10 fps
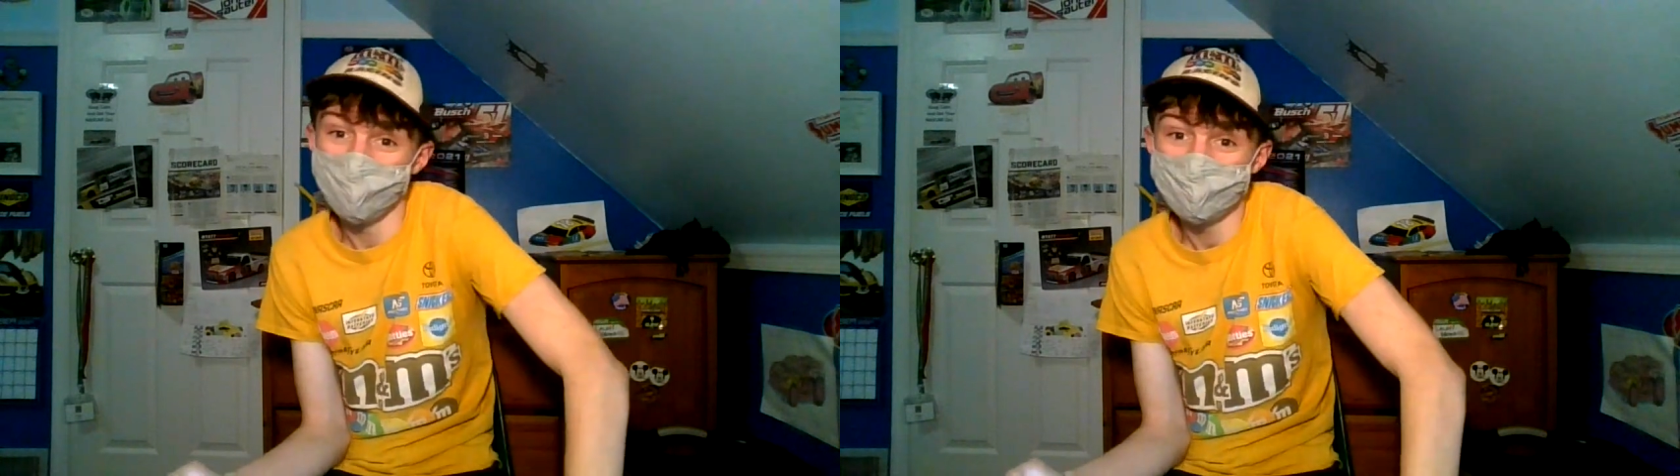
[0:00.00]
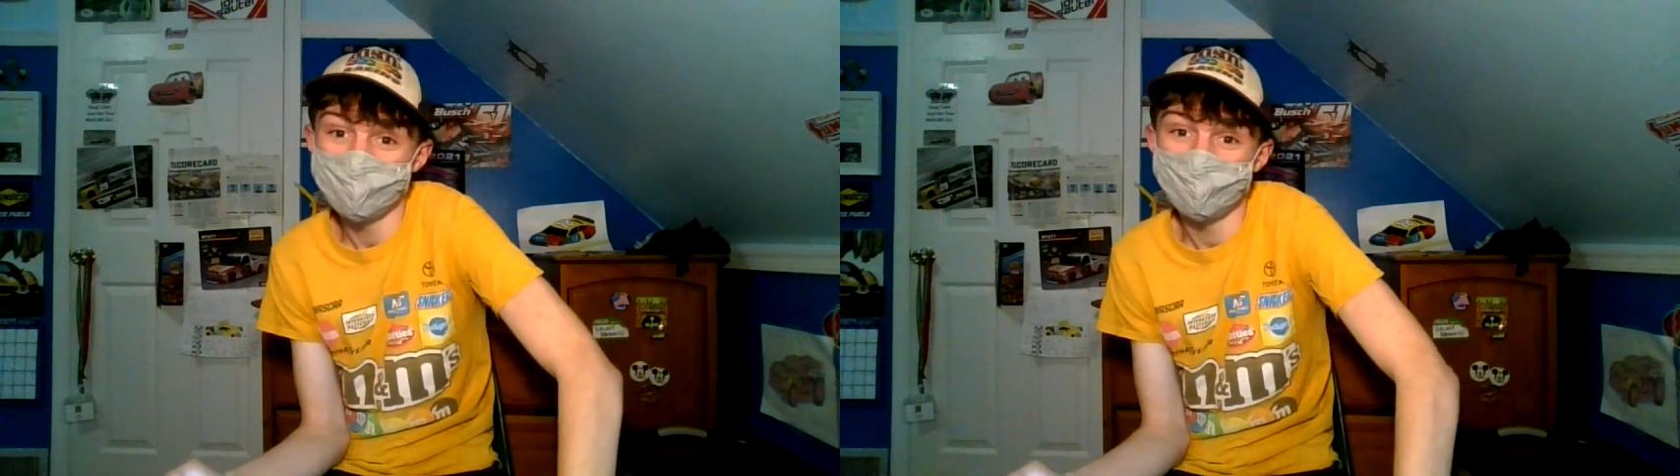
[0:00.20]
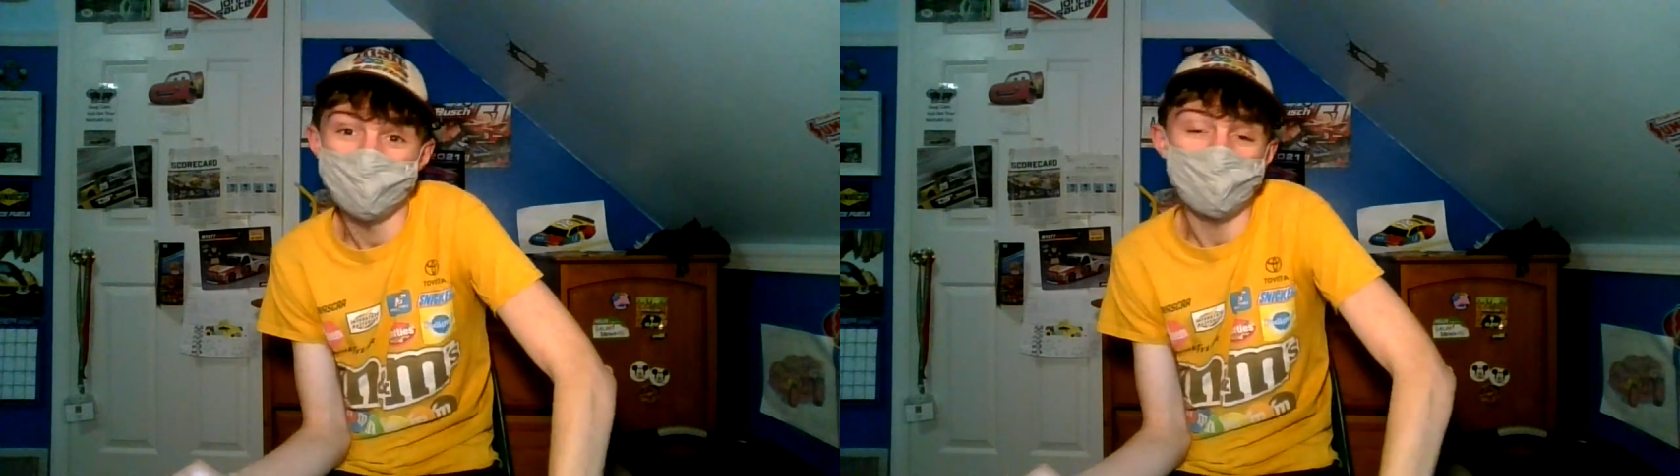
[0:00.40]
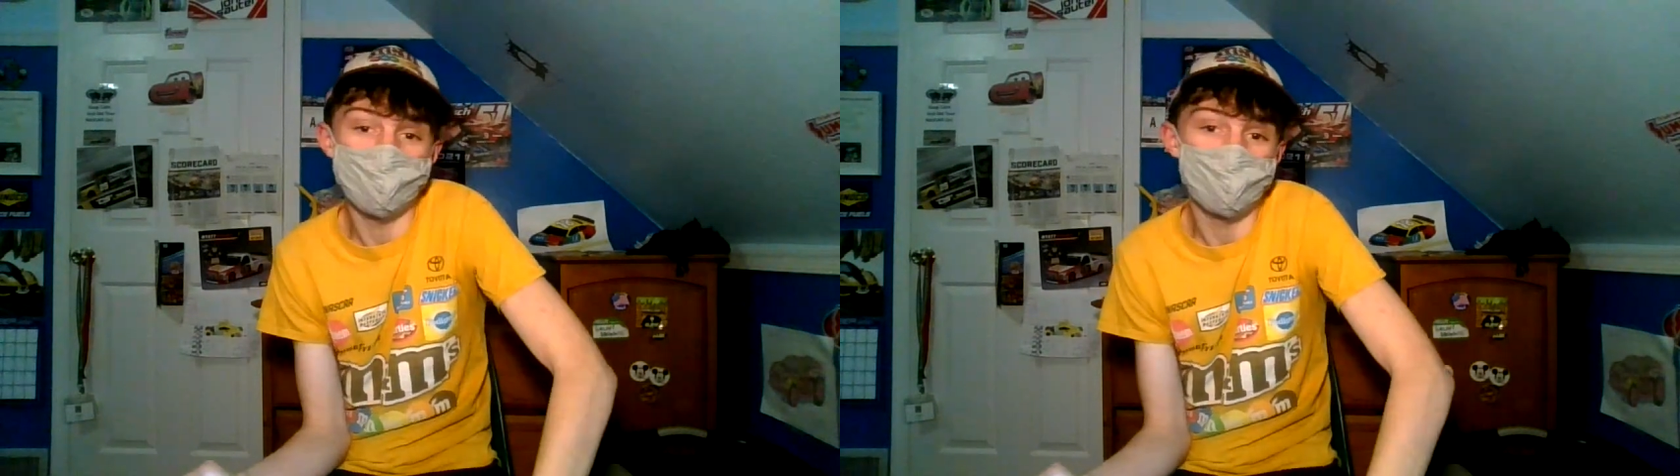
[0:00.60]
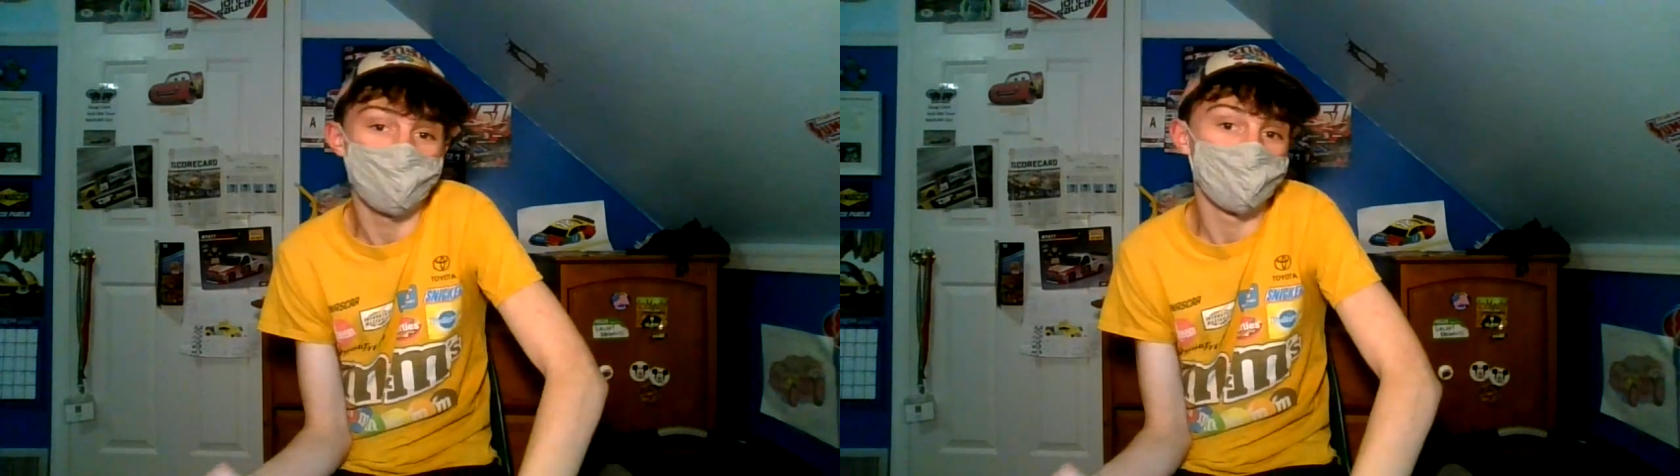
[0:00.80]
racing
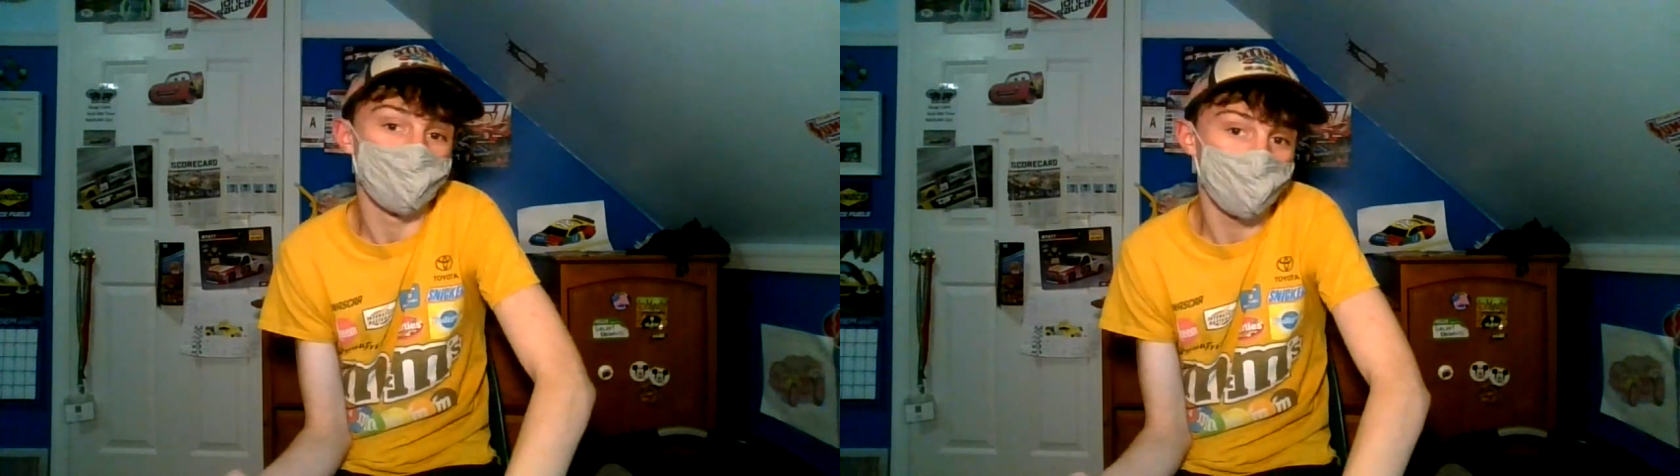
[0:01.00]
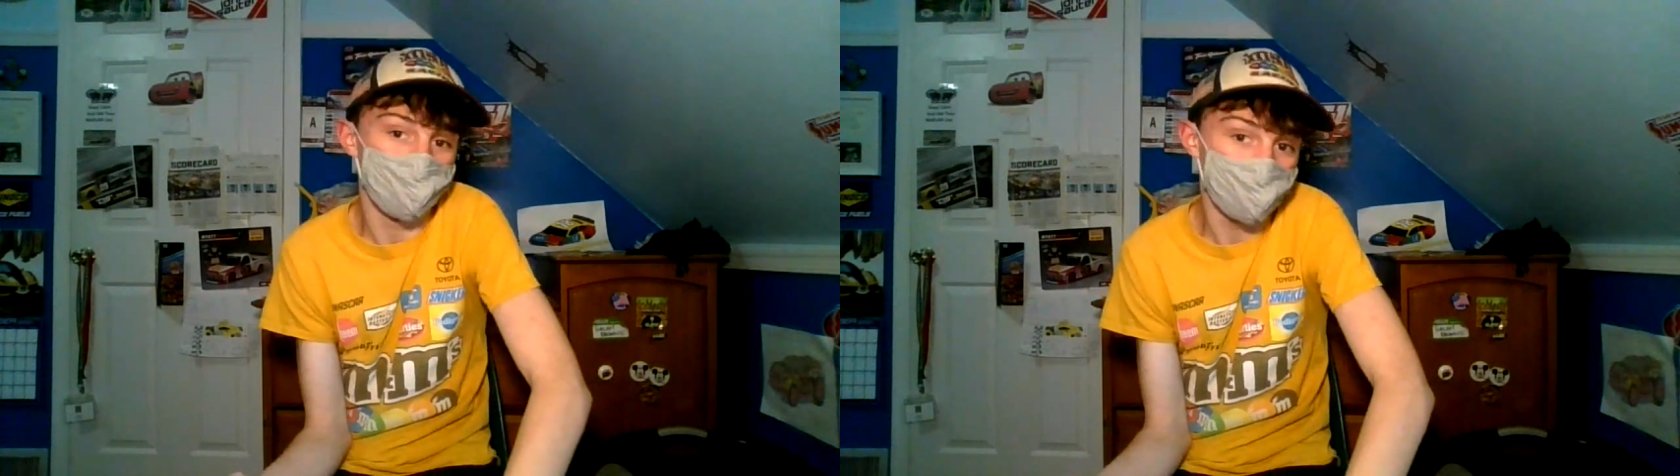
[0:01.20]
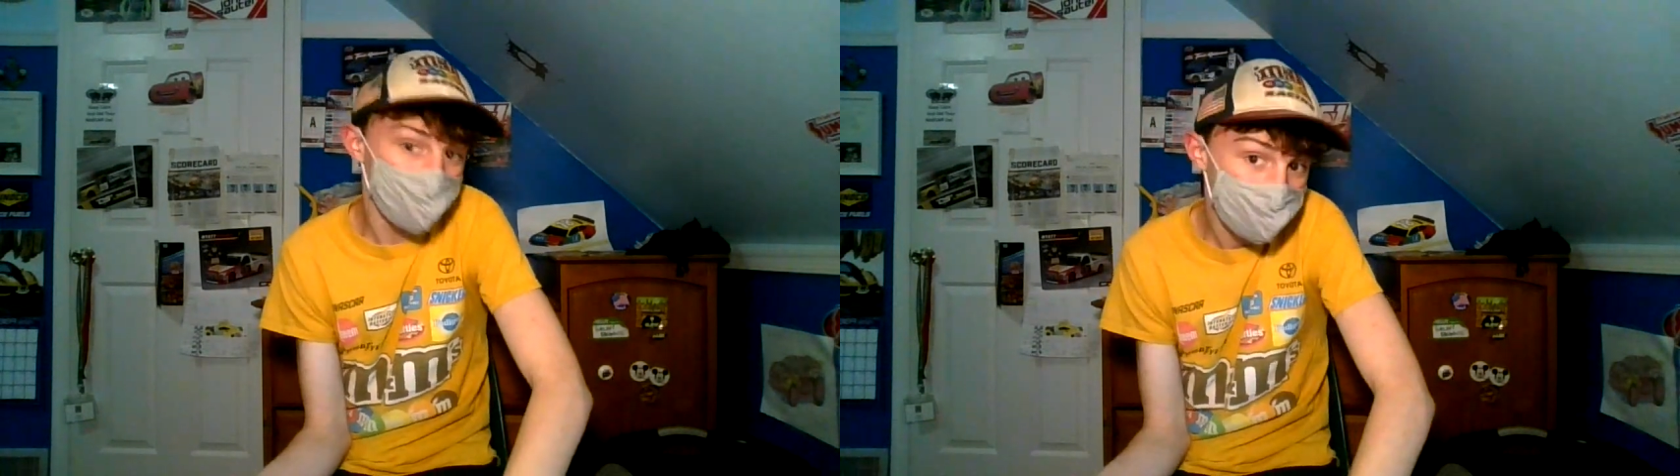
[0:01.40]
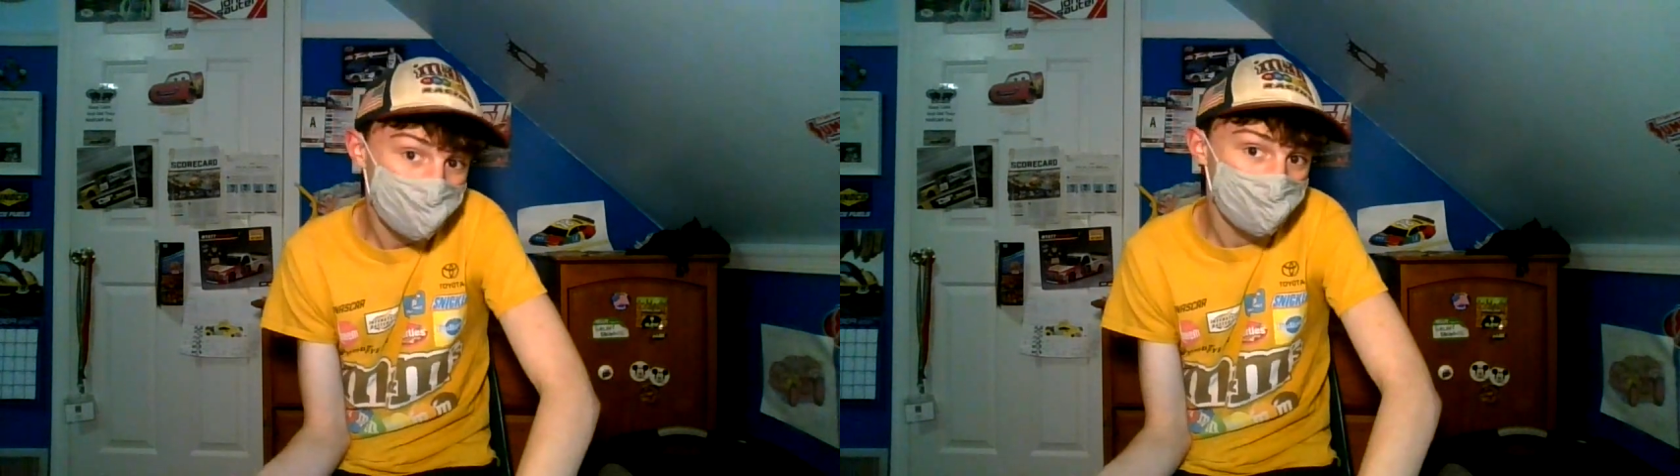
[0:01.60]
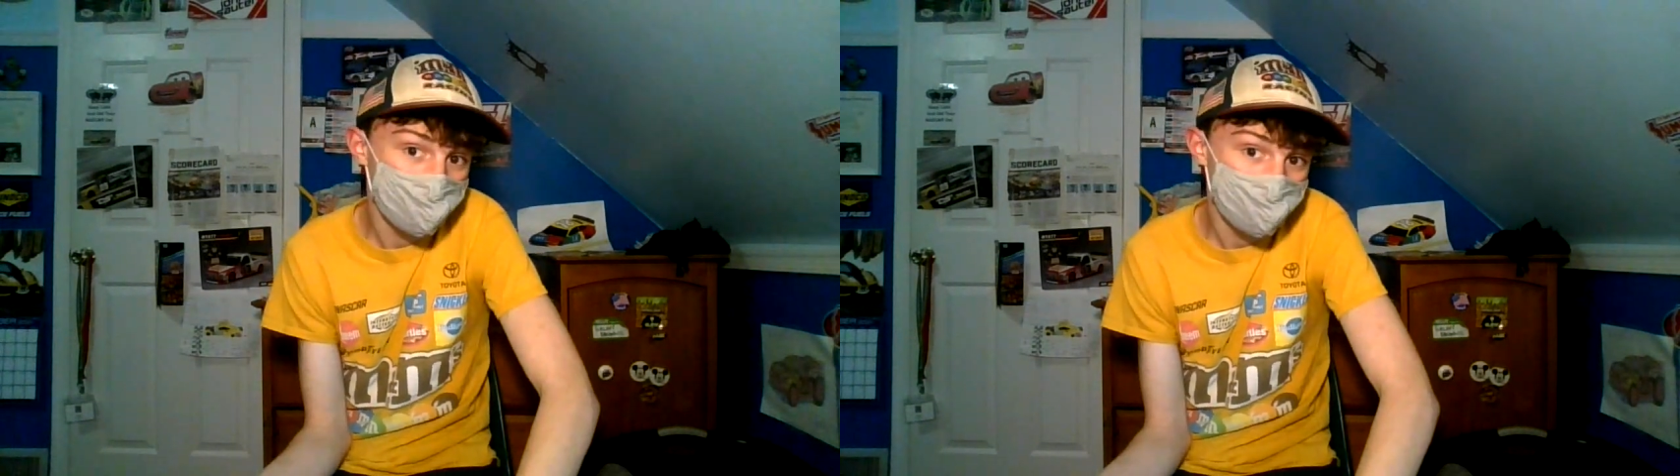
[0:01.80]

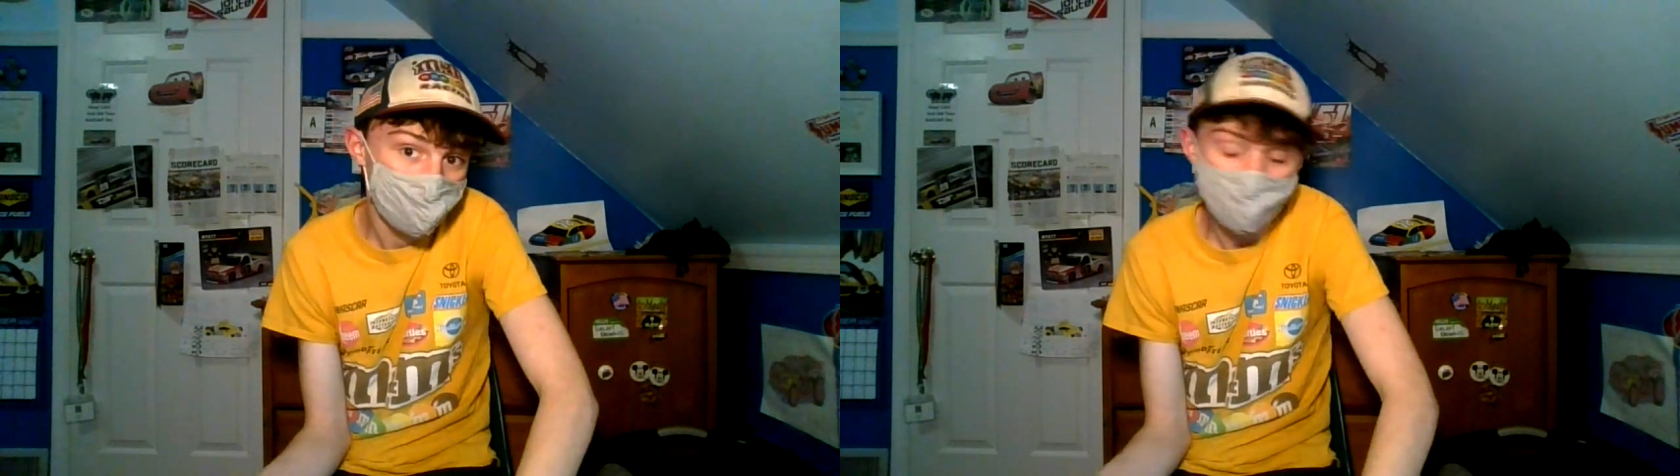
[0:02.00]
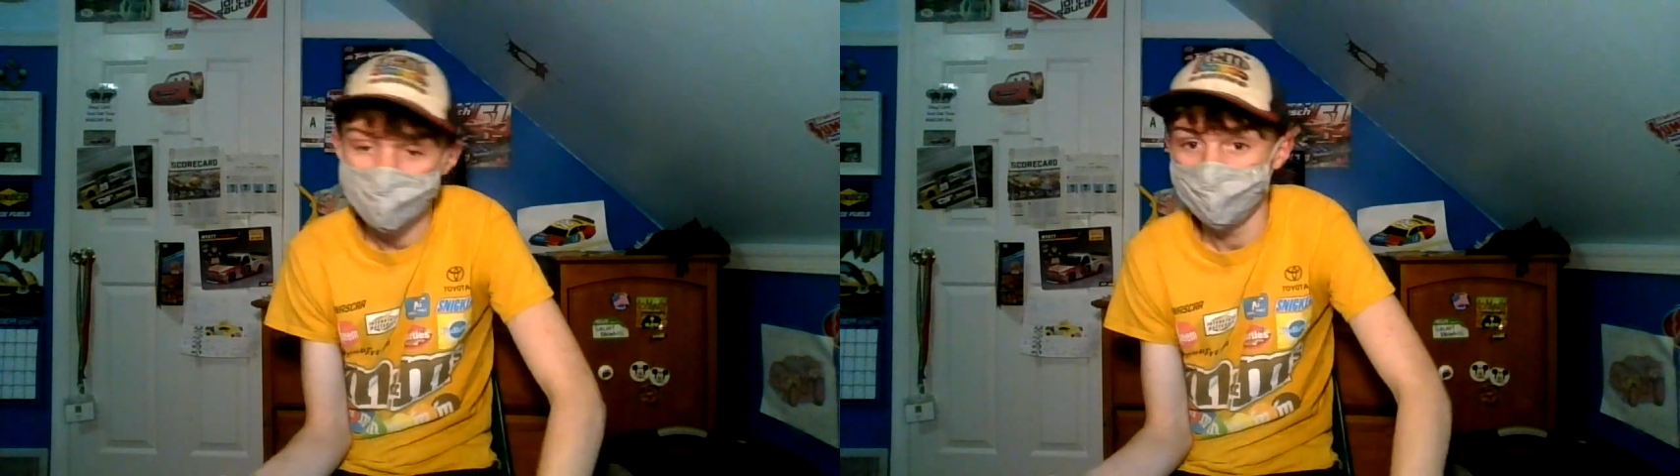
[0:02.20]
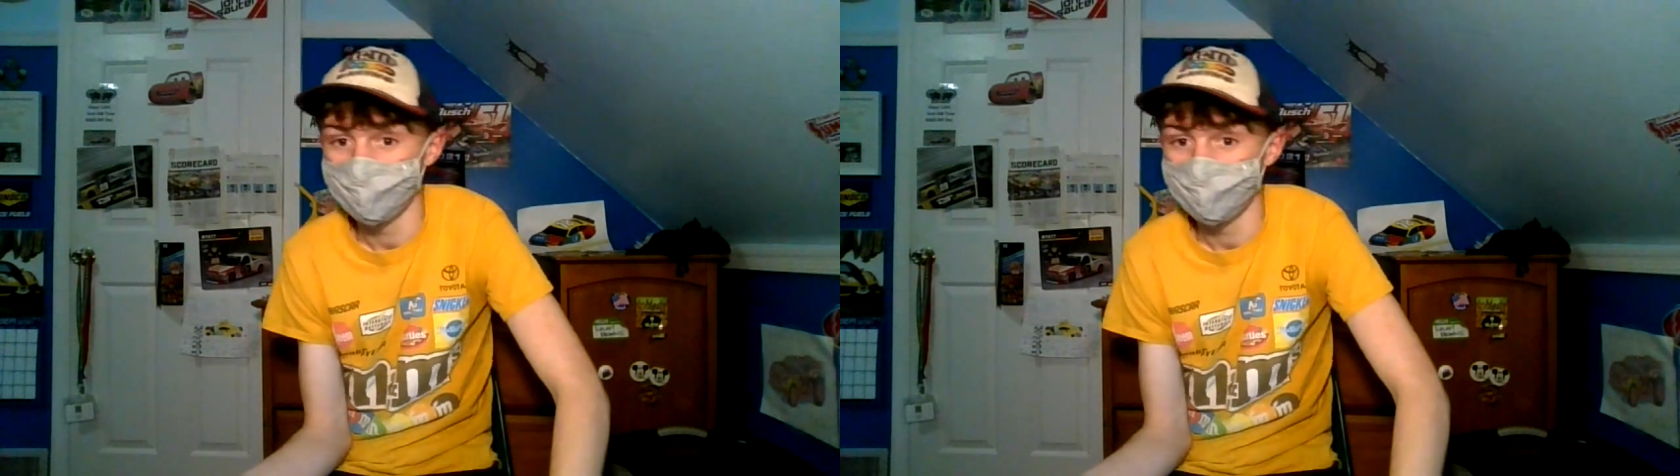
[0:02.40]
next season.